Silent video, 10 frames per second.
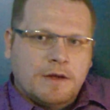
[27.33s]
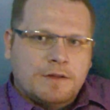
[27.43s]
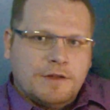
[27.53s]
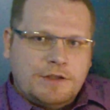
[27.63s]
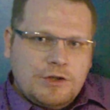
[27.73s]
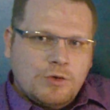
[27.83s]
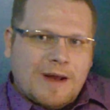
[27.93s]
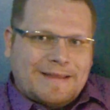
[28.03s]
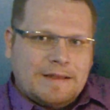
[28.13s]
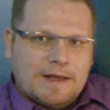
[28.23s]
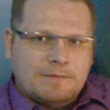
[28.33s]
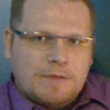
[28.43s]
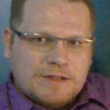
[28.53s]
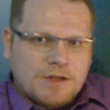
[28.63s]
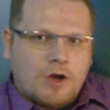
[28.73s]
The U on the end
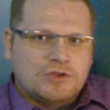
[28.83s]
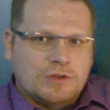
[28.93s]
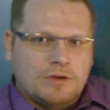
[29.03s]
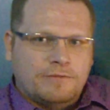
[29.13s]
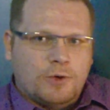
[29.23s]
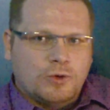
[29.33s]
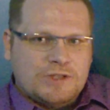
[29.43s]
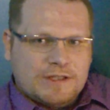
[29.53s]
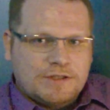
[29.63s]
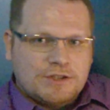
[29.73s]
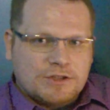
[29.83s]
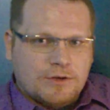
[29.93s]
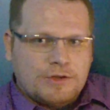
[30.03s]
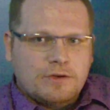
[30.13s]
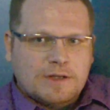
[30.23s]
means ultra-low voltage, so
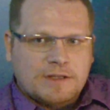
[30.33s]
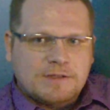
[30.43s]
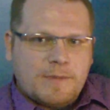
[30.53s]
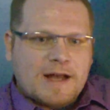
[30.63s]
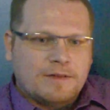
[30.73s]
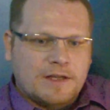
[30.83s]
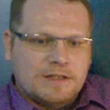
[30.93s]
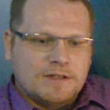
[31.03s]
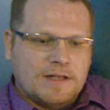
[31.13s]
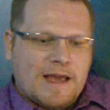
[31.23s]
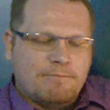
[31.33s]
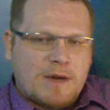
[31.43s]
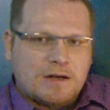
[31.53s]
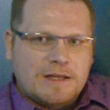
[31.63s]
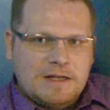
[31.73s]
you can expect that it's going to have
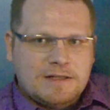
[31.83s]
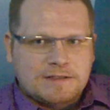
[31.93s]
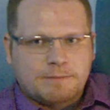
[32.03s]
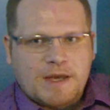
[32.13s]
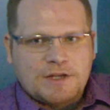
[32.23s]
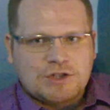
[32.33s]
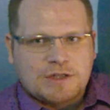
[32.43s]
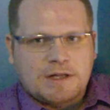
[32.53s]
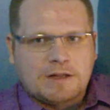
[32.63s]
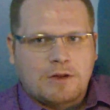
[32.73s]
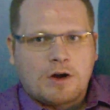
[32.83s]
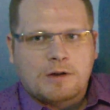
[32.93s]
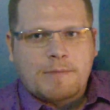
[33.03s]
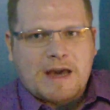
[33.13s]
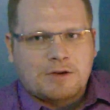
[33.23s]
better heat dissipation and
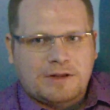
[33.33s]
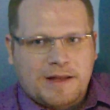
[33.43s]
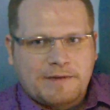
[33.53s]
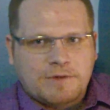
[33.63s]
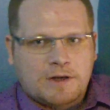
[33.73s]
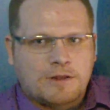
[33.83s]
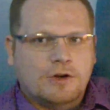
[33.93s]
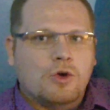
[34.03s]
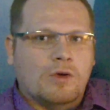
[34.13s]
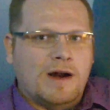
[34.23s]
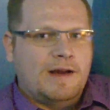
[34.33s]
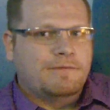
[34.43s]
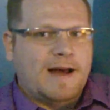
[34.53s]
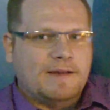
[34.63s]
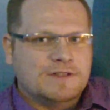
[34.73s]
longer battery life than other Core
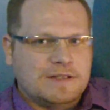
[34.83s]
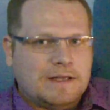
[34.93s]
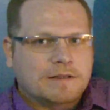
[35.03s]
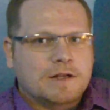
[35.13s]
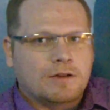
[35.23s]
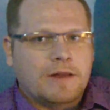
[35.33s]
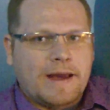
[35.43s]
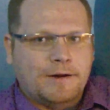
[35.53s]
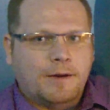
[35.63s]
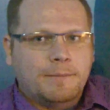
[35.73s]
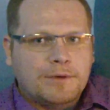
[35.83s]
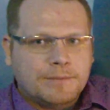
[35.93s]
i5s in the Intel lineup.